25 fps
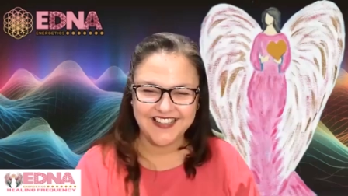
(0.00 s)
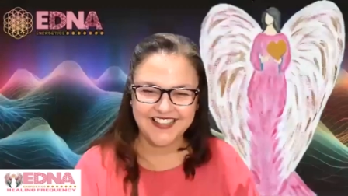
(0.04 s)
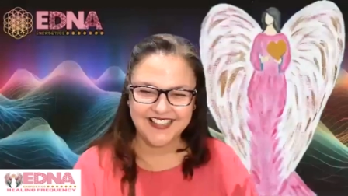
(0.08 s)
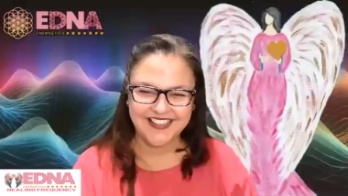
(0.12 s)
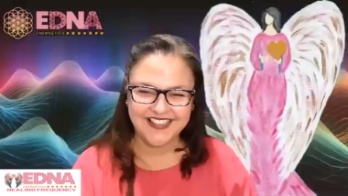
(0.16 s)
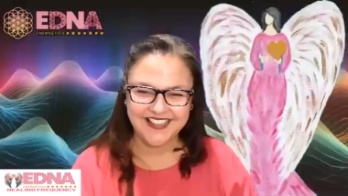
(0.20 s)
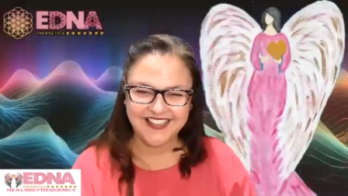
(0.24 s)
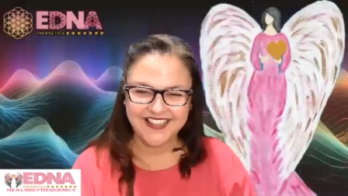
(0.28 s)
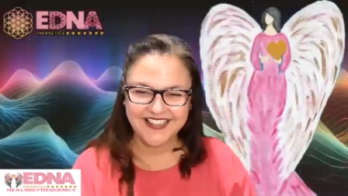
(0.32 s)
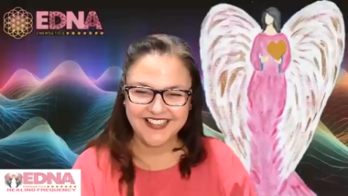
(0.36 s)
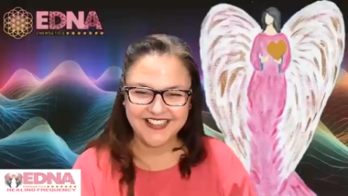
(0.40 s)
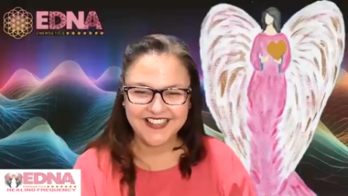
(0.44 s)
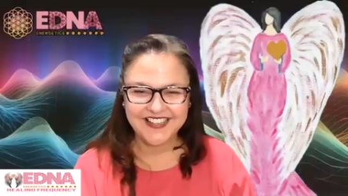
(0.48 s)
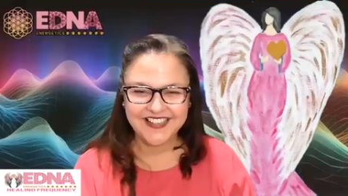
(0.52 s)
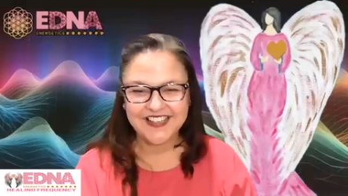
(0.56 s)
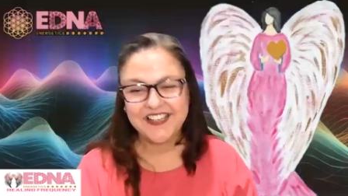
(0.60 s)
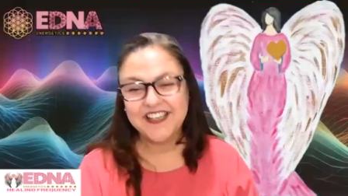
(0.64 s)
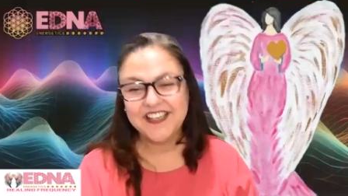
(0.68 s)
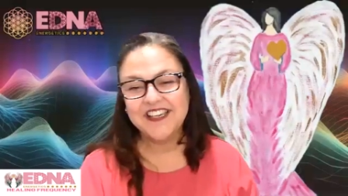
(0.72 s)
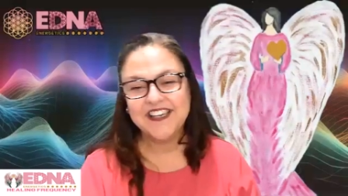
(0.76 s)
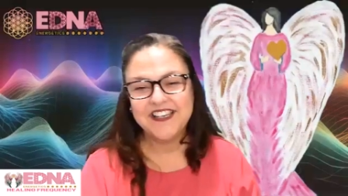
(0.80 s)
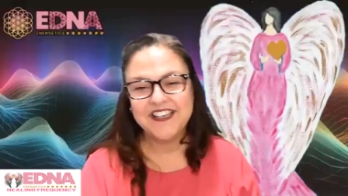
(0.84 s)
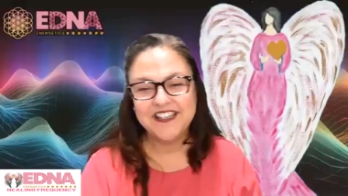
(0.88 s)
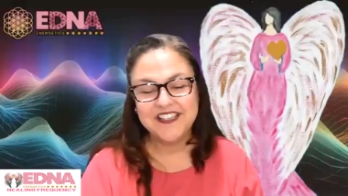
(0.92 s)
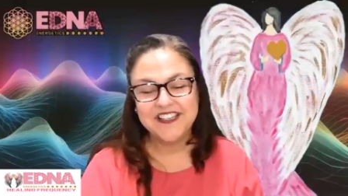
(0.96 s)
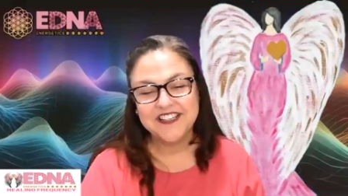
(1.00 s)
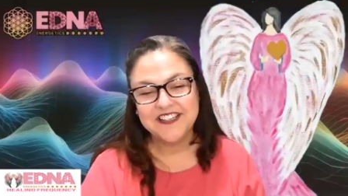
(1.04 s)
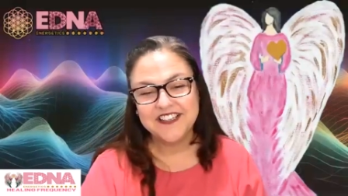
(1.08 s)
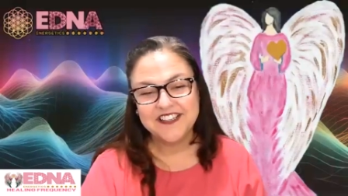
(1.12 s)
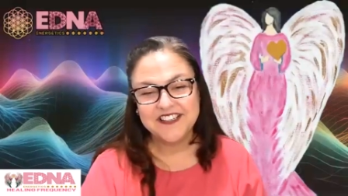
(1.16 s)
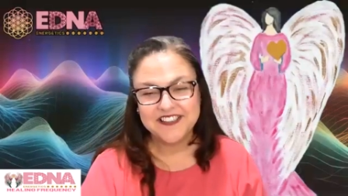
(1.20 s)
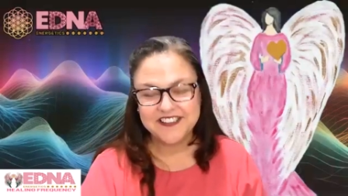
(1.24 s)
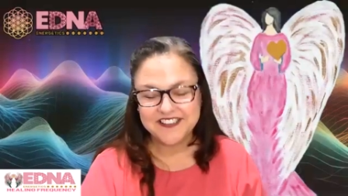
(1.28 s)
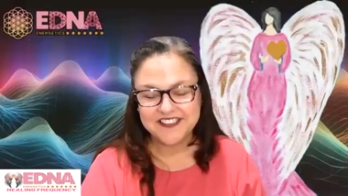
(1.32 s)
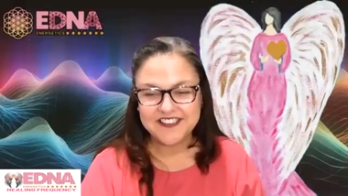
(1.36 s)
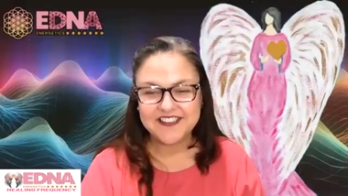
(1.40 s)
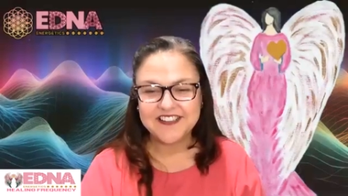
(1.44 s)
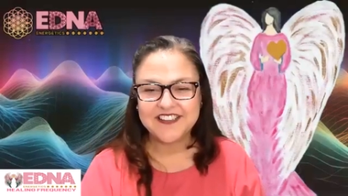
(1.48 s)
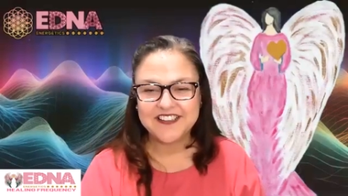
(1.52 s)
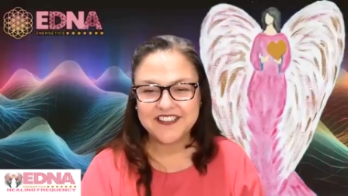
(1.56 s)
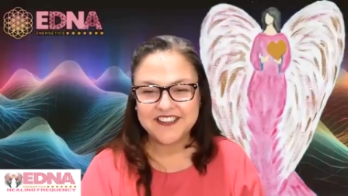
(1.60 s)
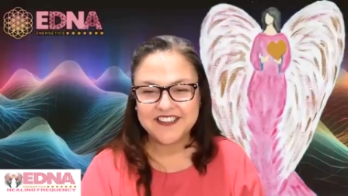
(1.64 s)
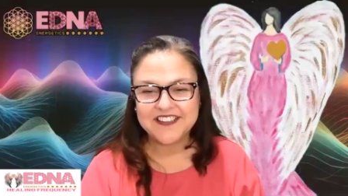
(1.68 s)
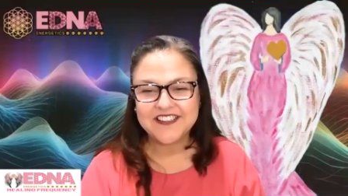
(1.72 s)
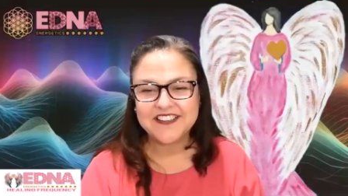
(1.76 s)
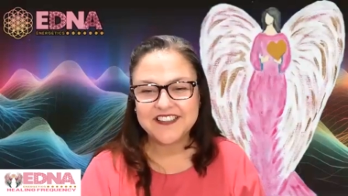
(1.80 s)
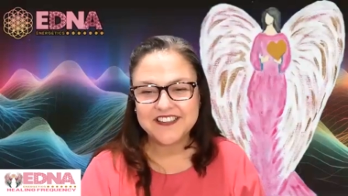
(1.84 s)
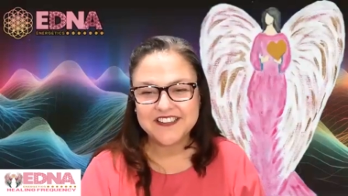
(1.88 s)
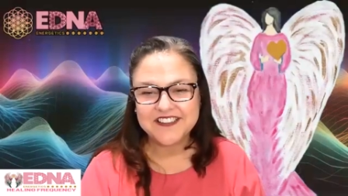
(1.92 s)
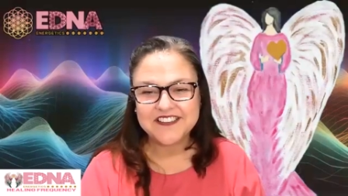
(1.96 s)
and it's like. Yeah, you
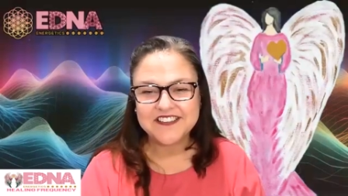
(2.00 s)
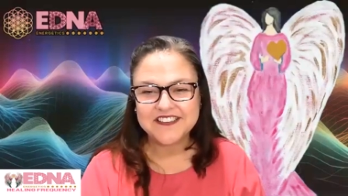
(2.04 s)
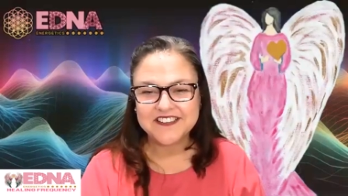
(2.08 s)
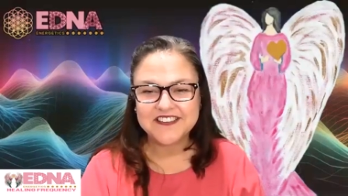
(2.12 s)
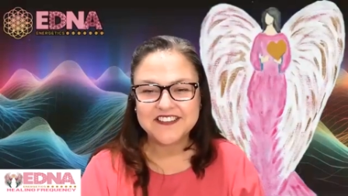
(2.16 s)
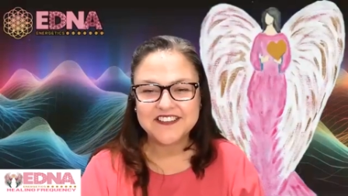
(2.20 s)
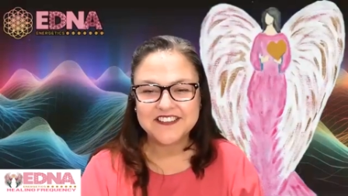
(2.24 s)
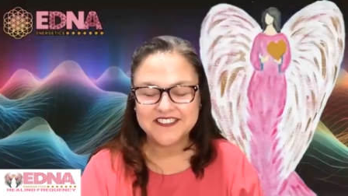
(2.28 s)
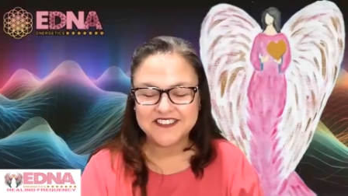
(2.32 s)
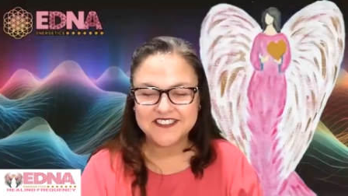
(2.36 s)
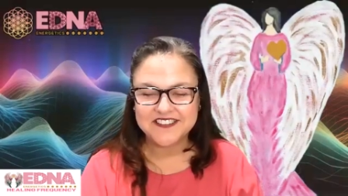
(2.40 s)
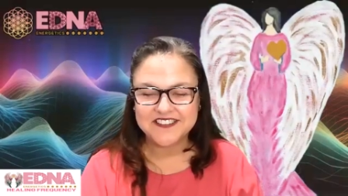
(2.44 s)
either have the